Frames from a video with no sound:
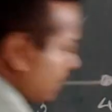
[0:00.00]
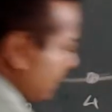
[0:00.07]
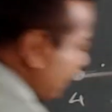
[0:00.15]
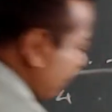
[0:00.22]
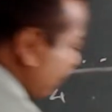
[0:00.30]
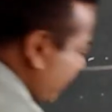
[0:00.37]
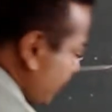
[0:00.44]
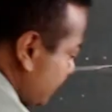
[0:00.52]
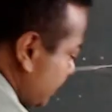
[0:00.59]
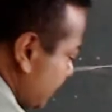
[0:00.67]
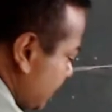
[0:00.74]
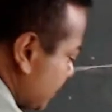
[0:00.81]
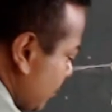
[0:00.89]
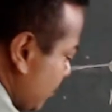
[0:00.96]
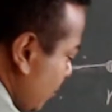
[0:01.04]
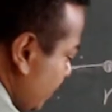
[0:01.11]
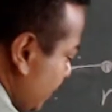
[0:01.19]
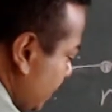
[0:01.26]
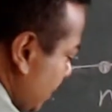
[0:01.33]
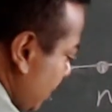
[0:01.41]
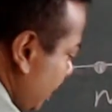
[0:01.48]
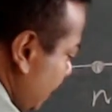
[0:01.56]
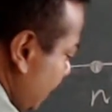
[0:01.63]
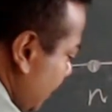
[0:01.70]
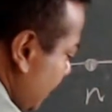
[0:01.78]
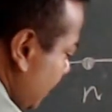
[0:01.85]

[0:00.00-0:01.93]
Likewise, it is going on